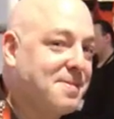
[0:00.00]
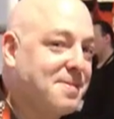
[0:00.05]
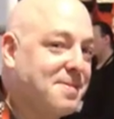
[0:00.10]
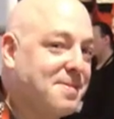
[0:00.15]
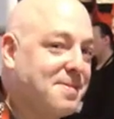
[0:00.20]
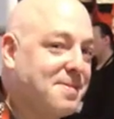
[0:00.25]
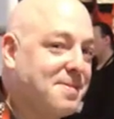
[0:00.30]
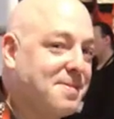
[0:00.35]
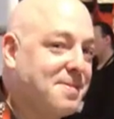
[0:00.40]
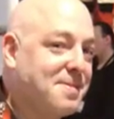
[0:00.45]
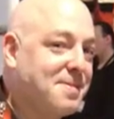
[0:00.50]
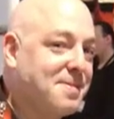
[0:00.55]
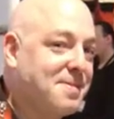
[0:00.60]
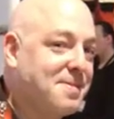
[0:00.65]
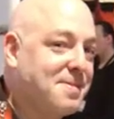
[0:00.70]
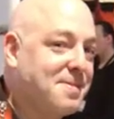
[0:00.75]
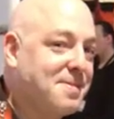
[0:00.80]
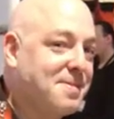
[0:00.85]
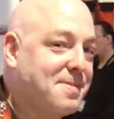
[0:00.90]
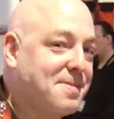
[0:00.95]

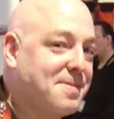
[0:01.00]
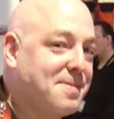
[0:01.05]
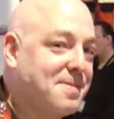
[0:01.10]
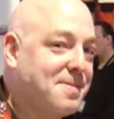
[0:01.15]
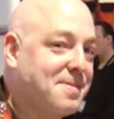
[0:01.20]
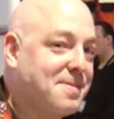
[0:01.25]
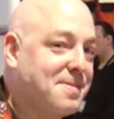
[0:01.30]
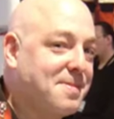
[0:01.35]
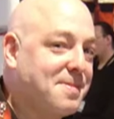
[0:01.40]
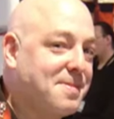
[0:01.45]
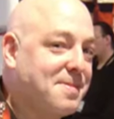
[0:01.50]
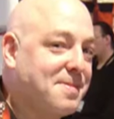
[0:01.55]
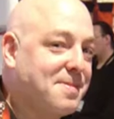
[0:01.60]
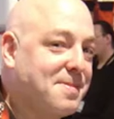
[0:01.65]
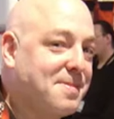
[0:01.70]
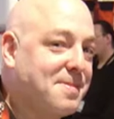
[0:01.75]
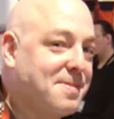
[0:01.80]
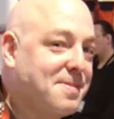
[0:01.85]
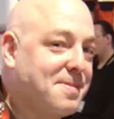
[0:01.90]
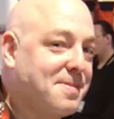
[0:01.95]

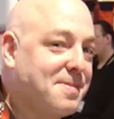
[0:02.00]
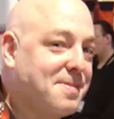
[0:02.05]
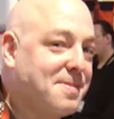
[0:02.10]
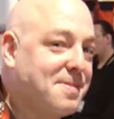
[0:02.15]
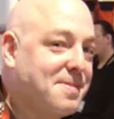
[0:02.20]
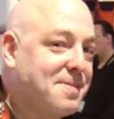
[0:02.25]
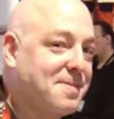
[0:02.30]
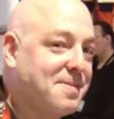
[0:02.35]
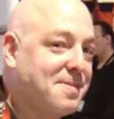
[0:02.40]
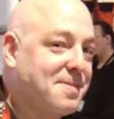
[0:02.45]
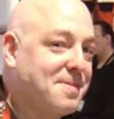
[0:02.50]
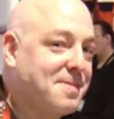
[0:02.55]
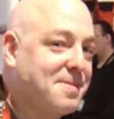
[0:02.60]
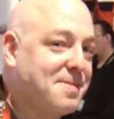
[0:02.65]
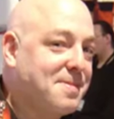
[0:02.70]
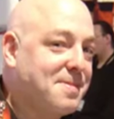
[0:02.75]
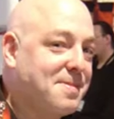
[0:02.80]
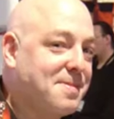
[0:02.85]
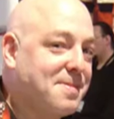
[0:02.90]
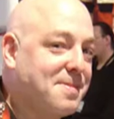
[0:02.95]

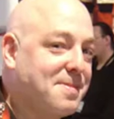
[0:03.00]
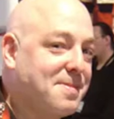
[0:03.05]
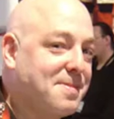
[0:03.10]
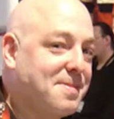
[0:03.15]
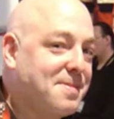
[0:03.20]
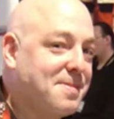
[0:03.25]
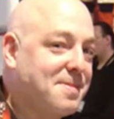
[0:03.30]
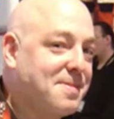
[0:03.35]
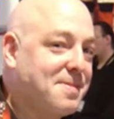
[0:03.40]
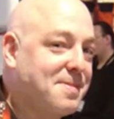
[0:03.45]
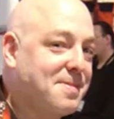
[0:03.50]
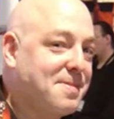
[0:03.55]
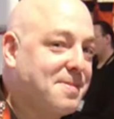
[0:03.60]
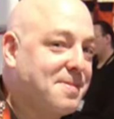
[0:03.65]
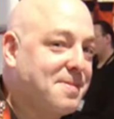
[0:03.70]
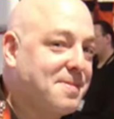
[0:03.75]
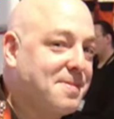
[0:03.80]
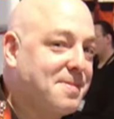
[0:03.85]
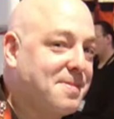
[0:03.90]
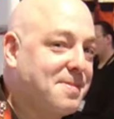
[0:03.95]

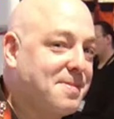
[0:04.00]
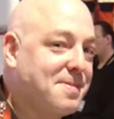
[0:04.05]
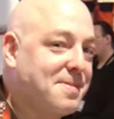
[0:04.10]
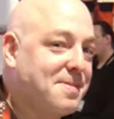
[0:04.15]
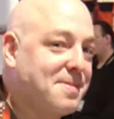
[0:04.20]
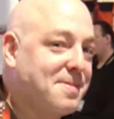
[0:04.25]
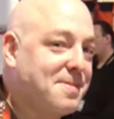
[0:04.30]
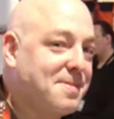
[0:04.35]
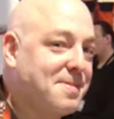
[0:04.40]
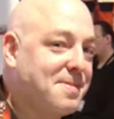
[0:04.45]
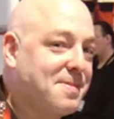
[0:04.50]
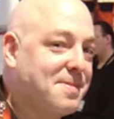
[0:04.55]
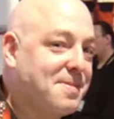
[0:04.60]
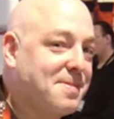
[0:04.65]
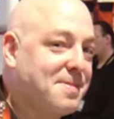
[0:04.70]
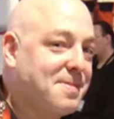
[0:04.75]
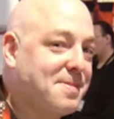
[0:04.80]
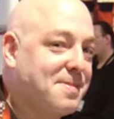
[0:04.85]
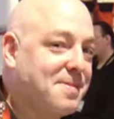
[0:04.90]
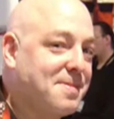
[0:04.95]

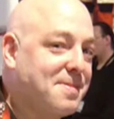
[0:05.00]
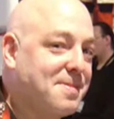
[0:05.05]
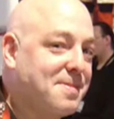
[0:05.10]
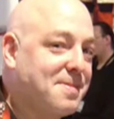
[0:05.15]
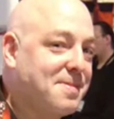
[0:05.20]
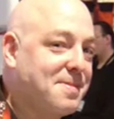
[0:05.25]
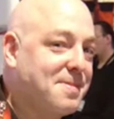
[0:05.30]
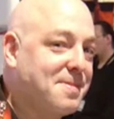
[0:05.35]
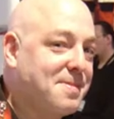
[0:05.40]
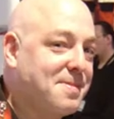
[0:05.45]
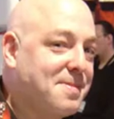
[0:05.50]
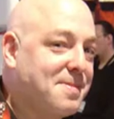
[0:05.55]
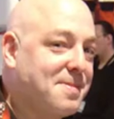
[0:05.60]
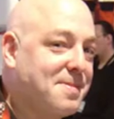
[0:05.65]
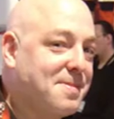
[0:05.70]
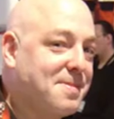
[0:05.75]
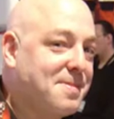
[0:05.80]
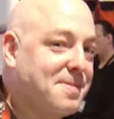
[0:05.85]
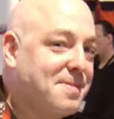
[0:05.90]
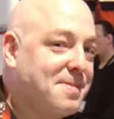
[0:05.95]

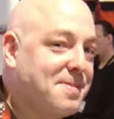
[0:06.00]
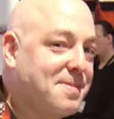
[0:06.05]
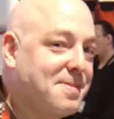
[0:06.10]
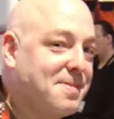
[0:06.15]
(silent)